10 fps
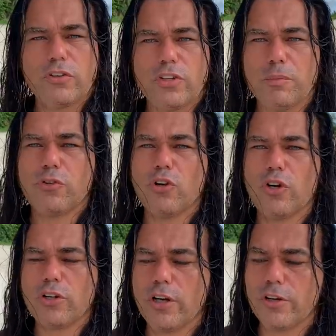Some
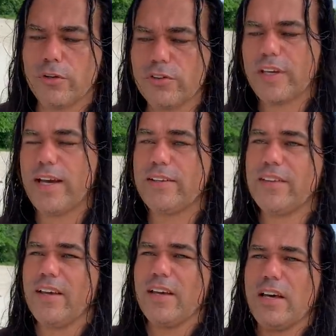short other news, guys.
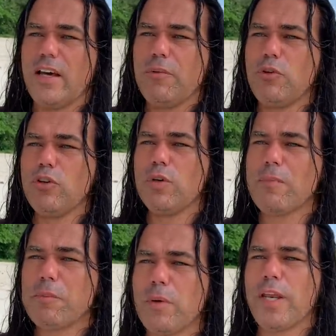Um, do you
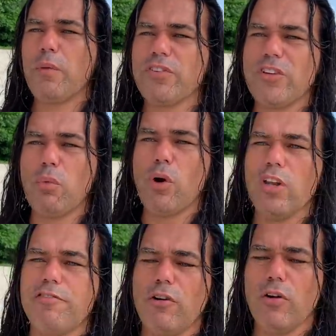remember when I was at the
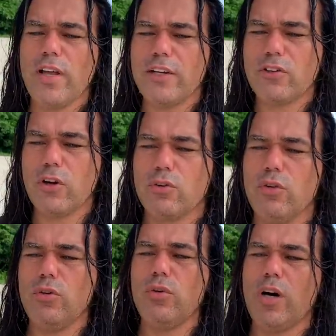waterfall, I talked to
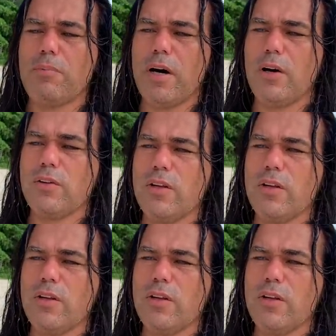you about